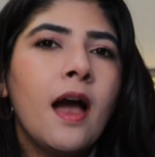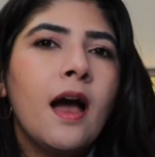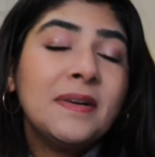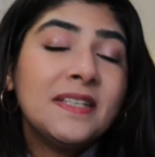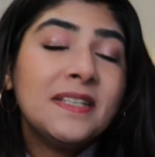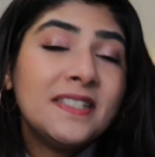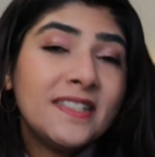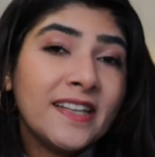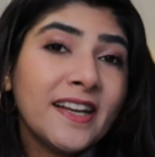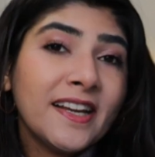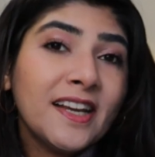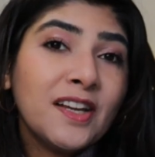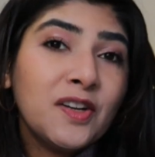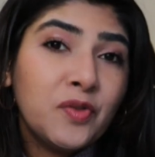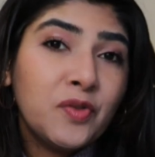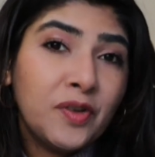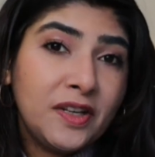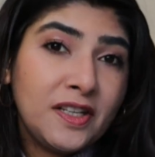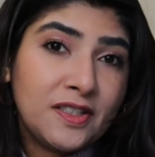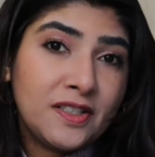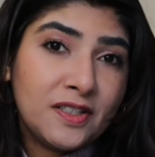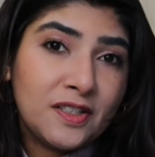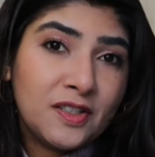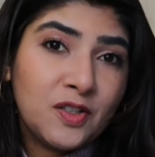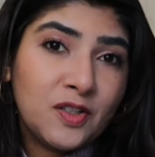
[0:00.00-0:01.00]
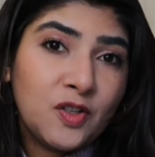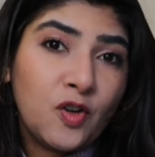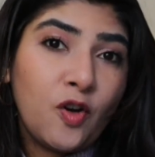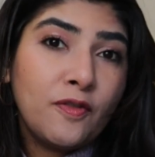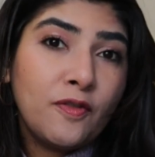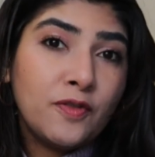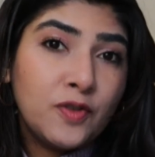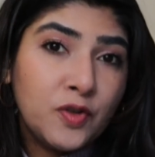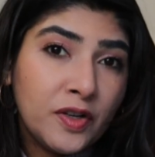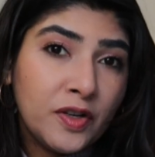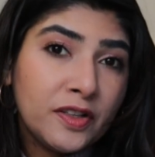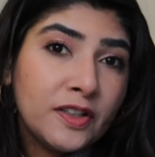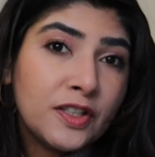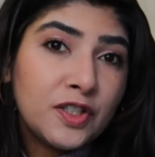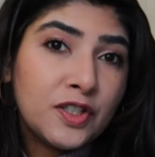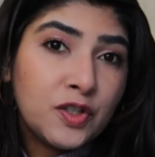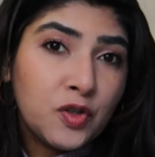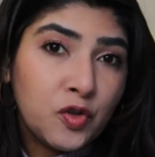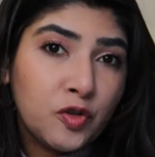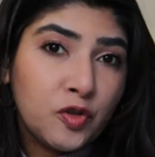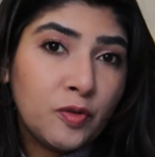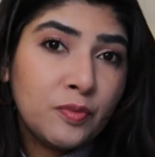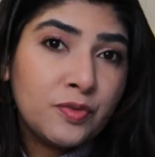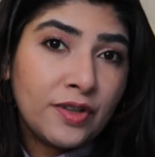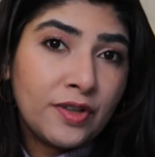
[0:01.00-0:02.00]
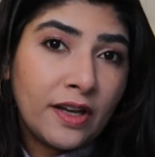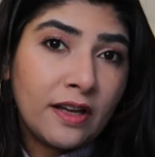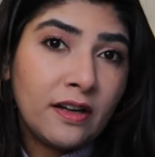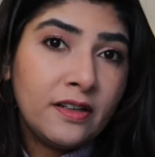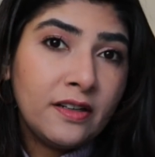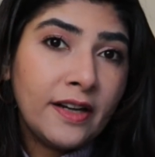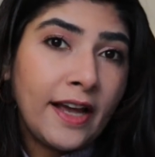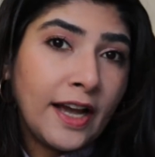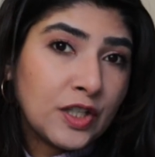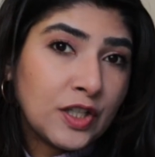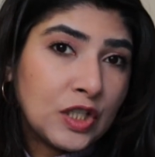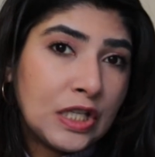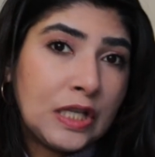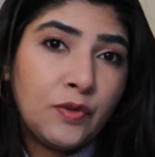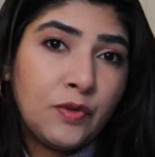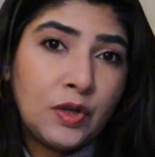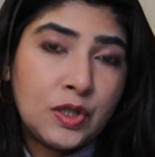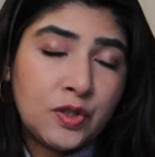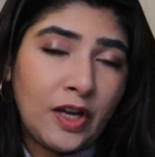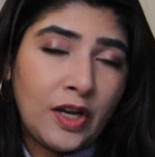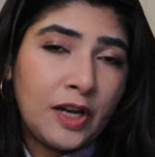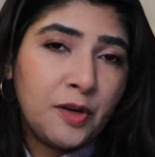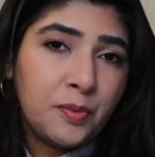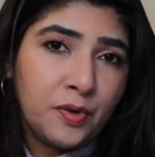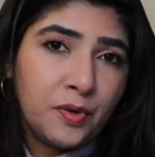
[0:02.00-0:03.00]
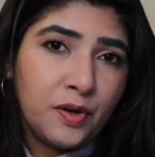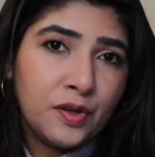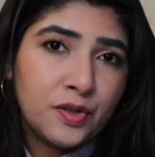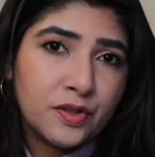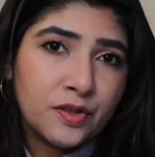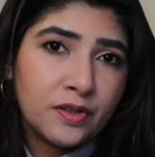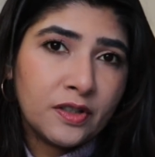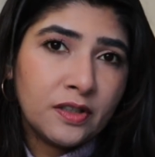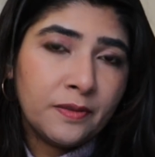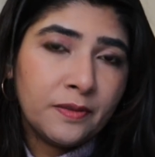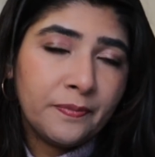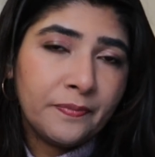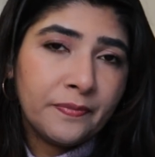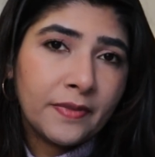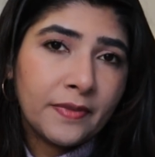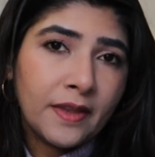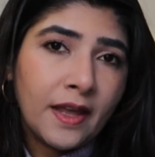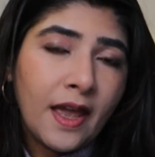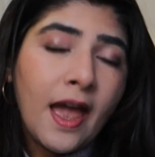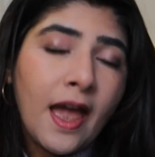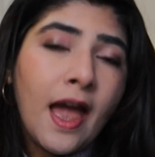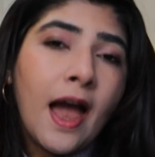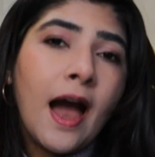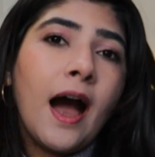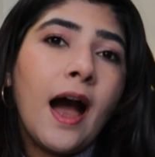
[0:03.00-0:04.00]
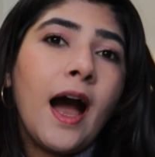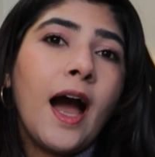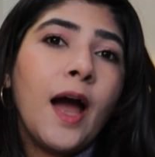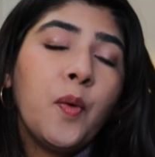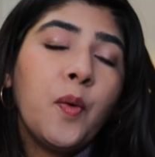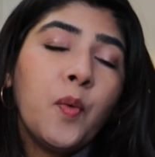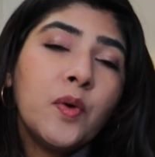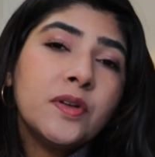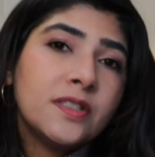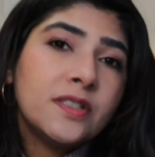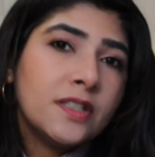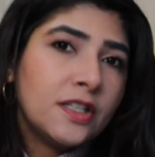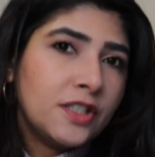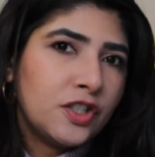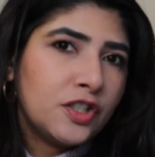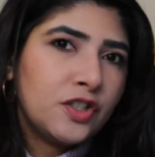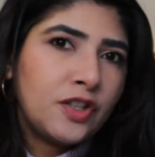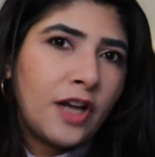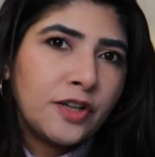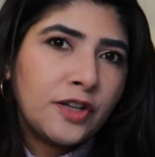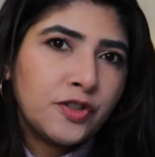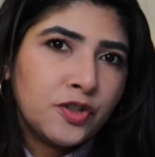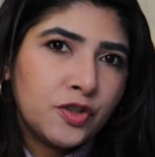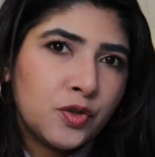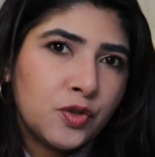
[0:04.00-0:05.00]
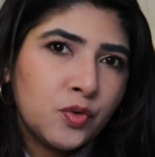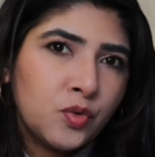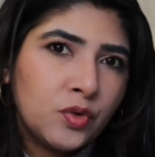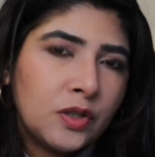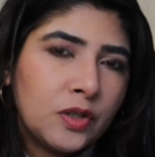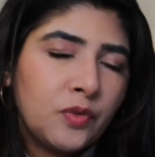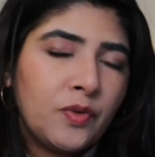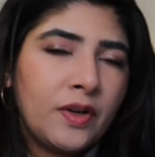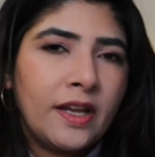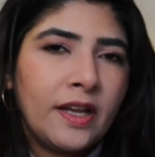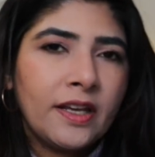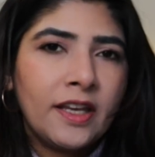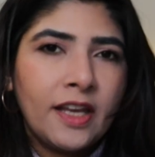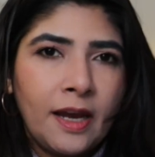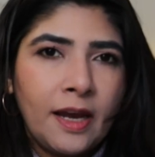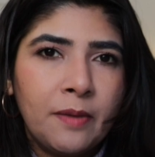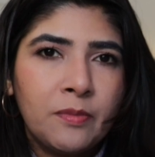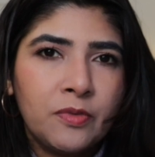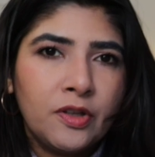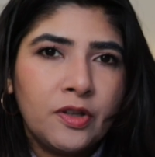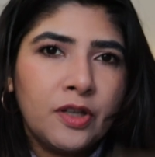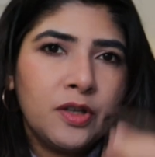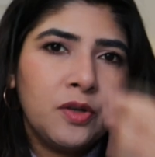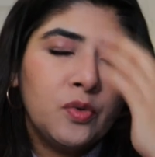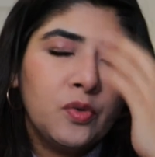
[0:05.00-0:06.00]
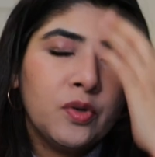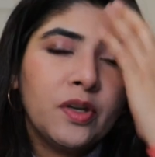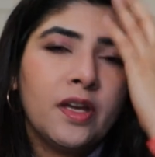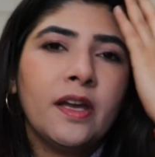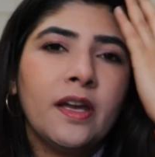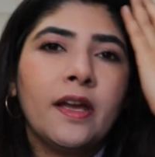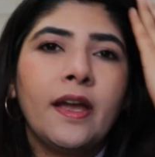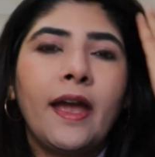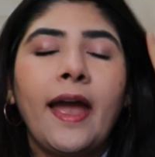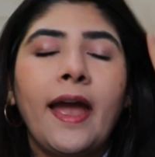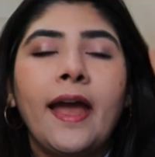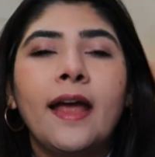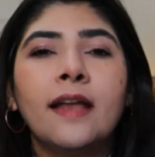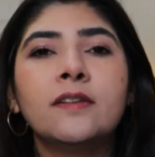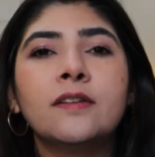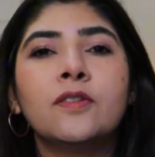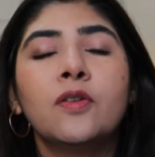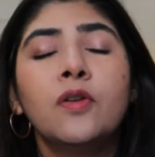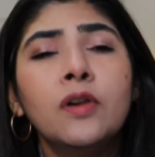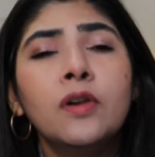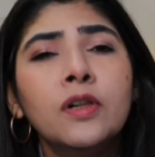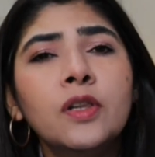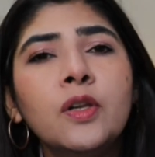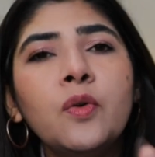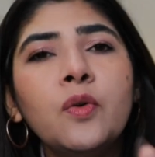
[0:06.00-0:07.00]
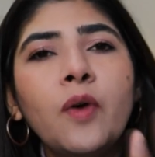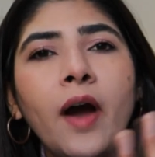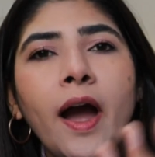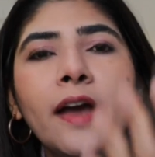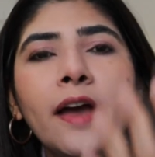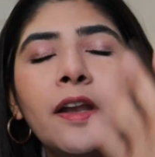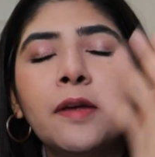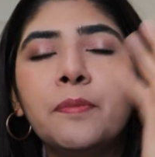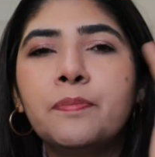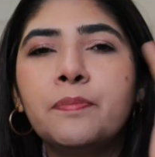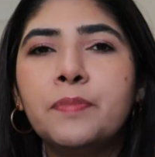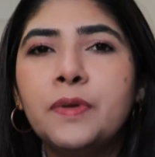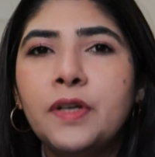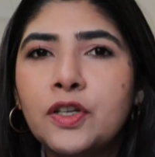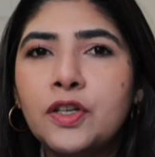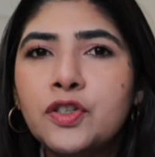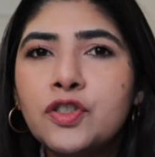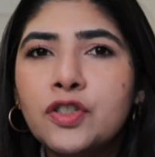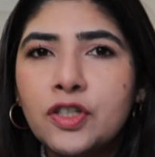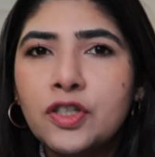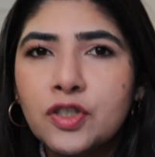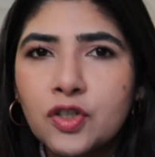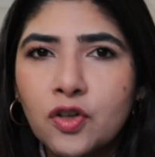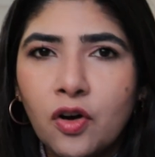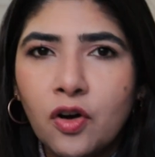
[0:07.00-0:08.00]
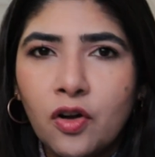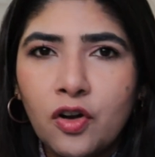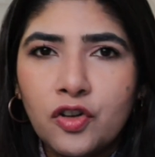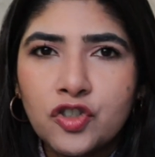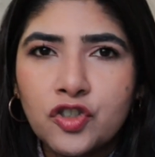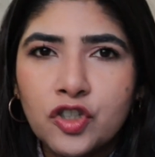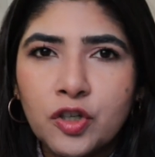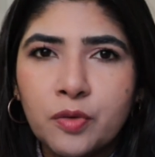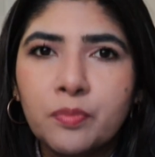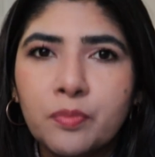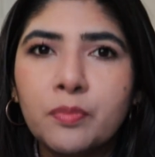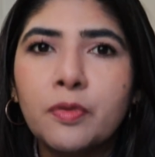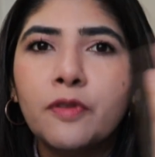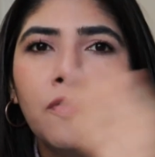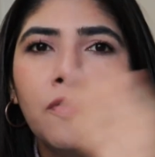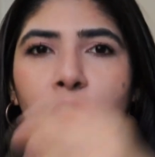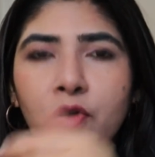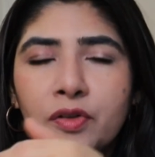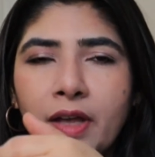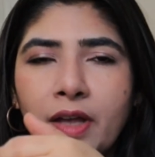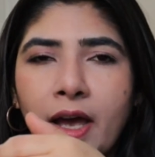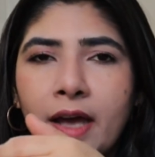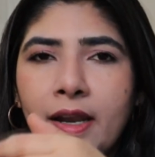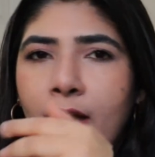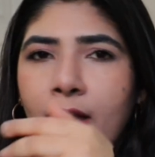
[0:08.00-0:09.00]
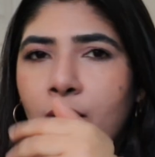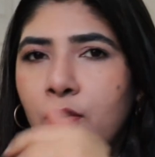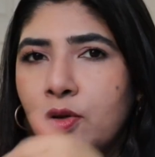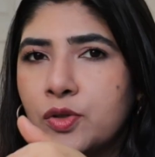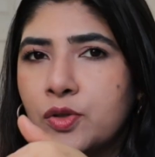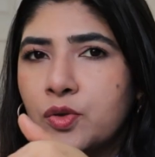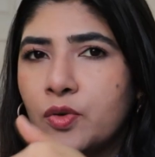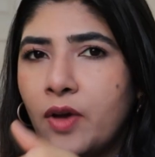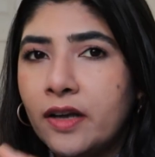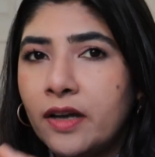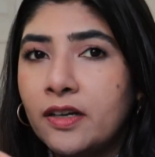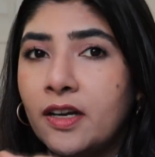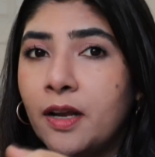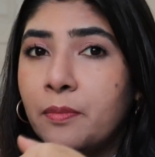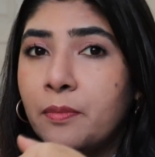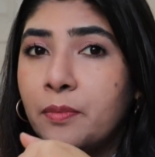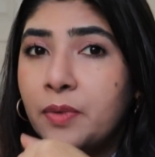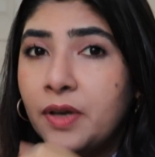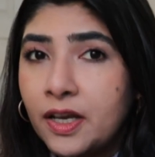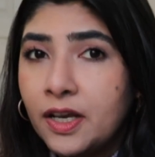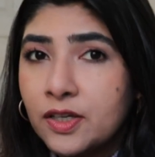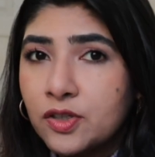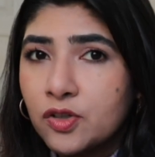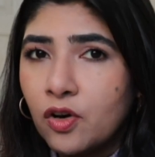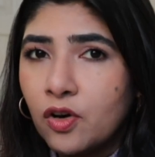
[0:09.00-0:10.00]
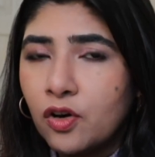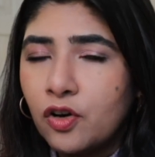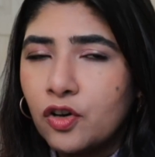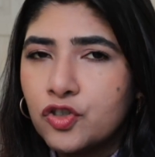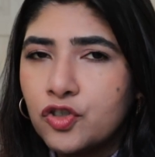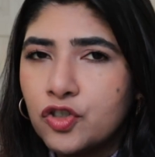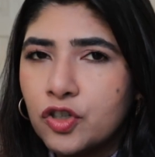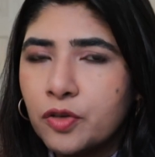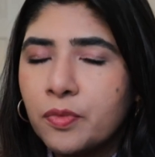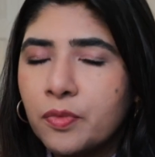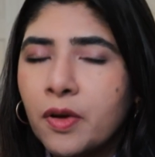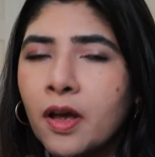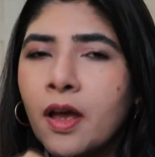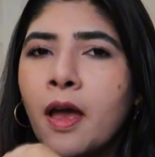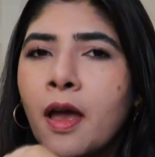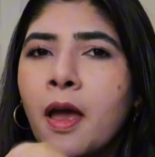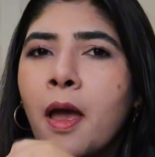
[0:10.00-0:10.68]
My second reason of doing this YouTube channel actually was very personal. I was an international student when I came to the UK, and although I had a PhD scholarship, before that I also had an MBA scholarship.